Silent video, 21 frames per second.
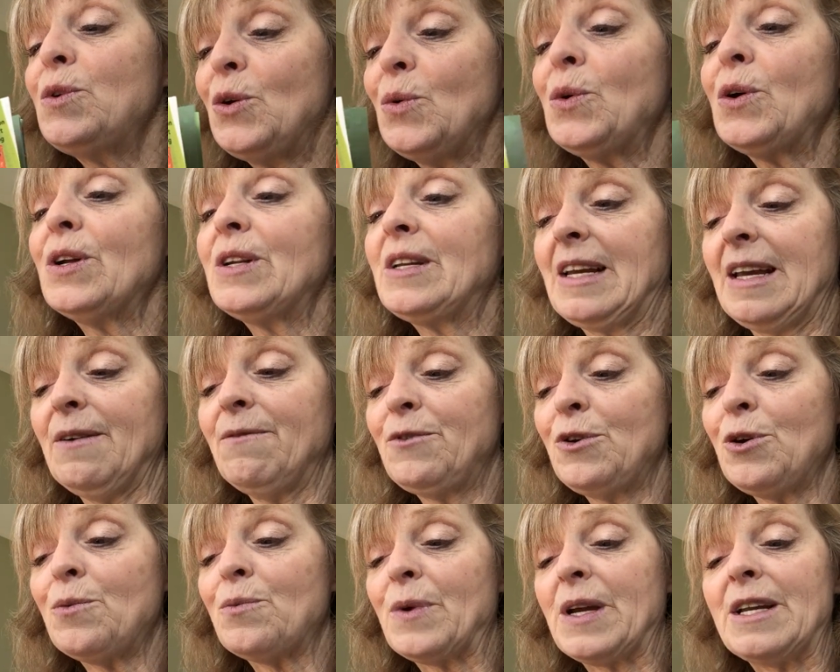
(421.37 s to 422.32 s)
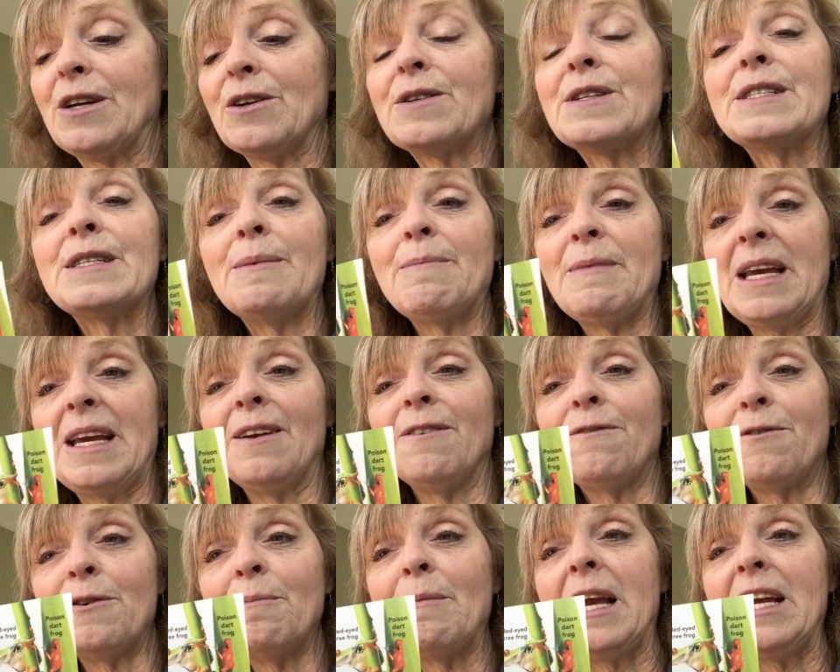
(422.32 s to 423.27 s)
you could give your reader some
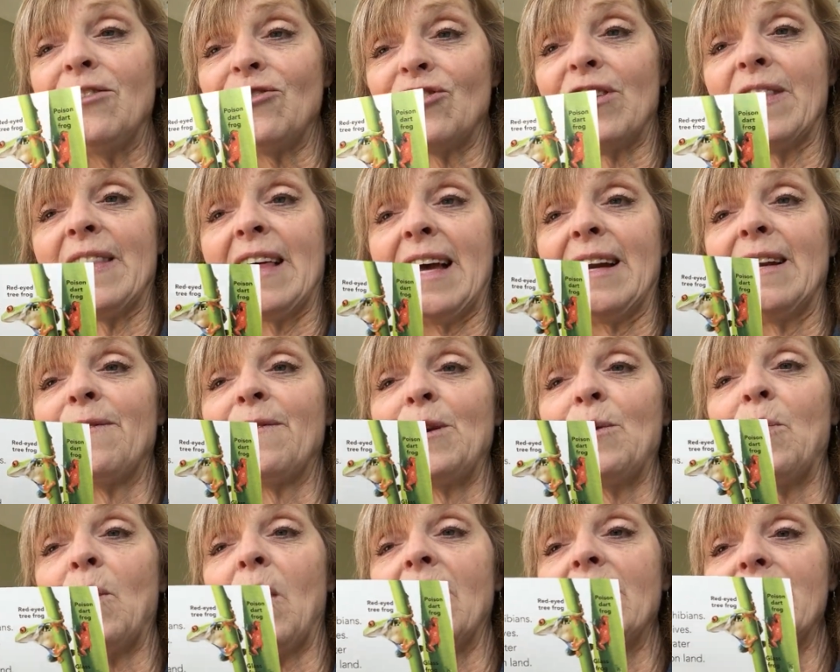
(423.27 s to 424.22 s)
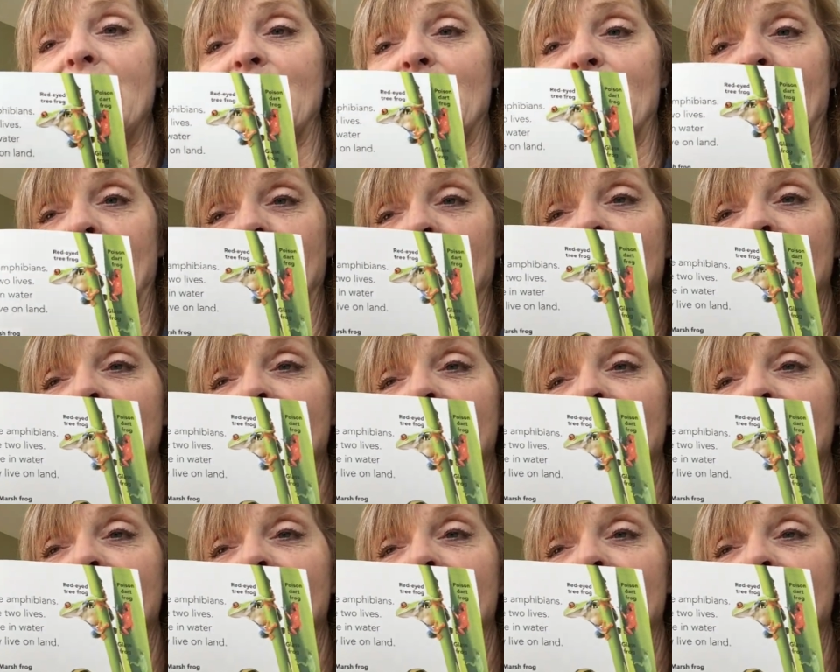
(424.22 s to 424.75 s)
information then if you want to.